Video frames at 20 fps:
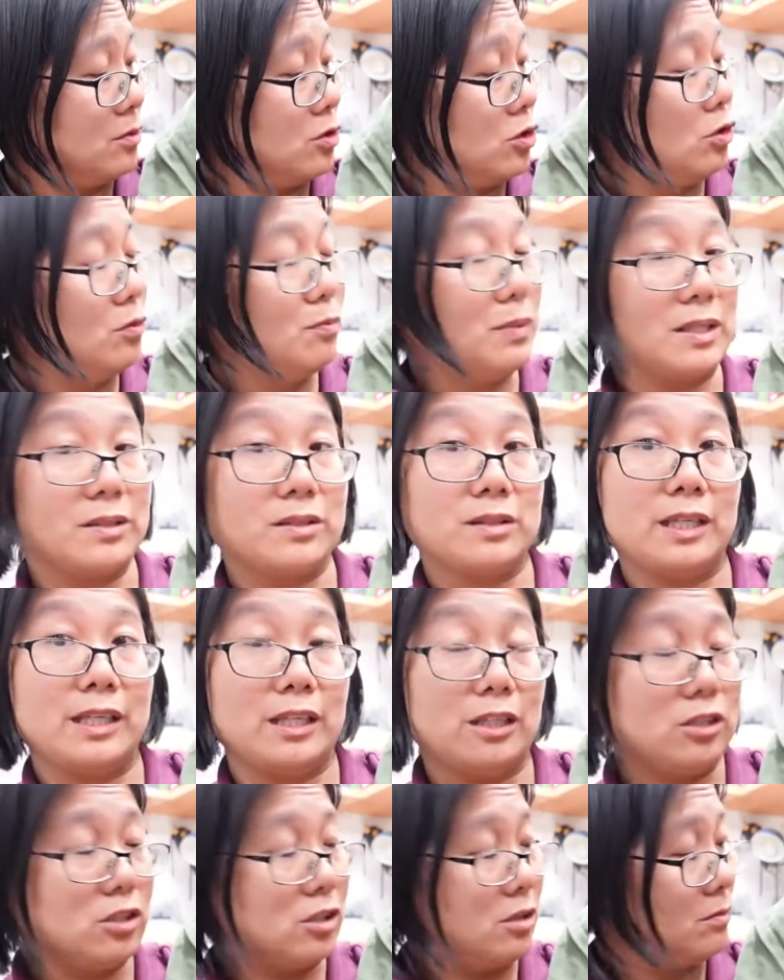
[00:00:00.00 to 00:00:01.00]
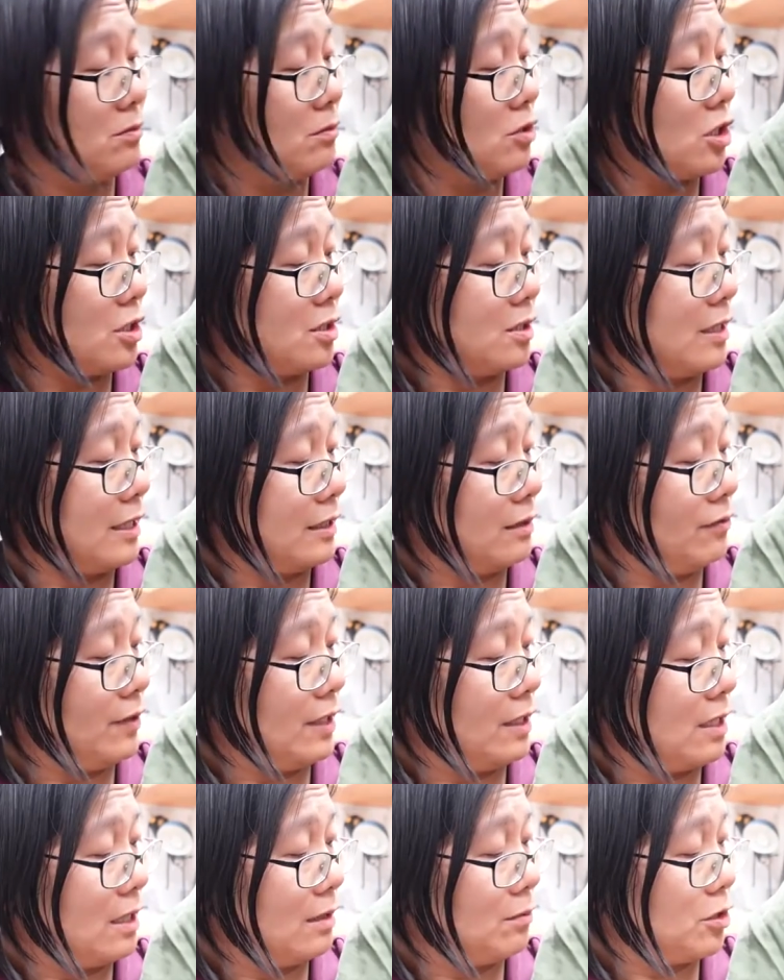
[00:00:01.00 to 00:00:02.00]
two buttons each, just like the
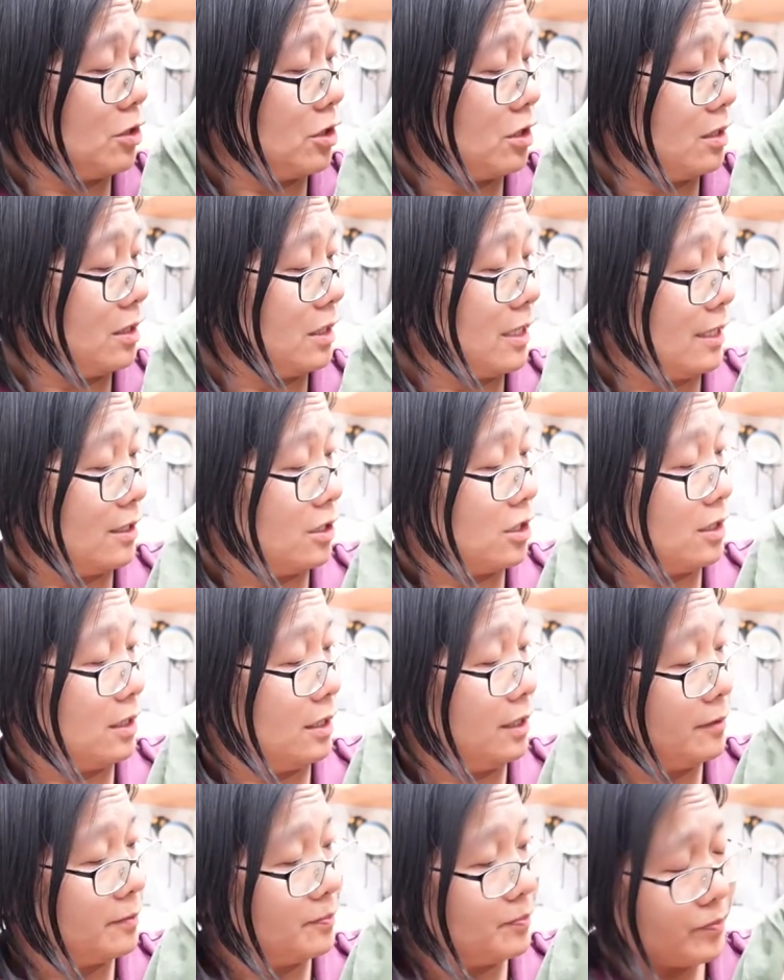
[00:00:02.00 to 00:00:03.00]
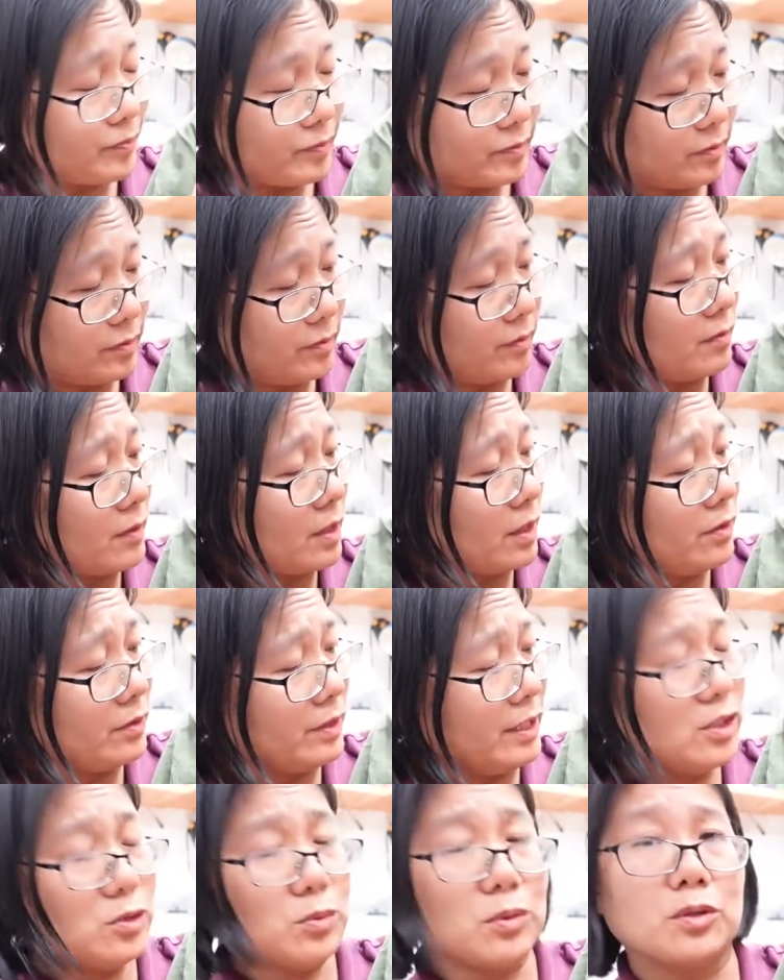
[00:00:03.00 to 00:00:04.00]
Vietnam shirt, actually.
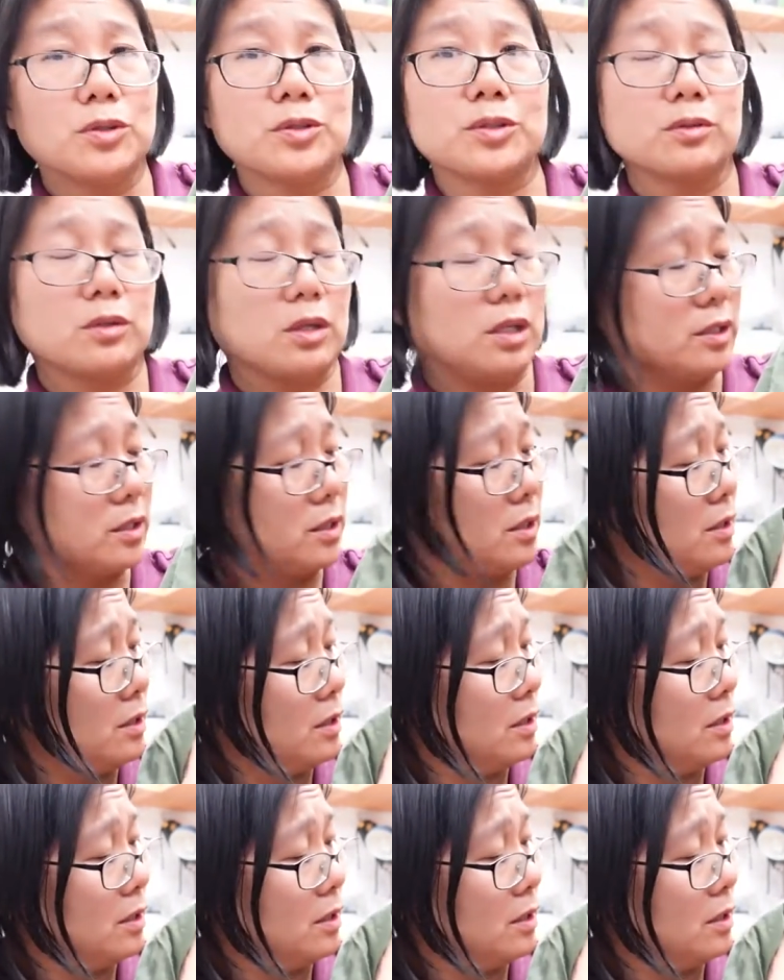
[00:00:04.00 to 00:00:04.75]
These were also gone.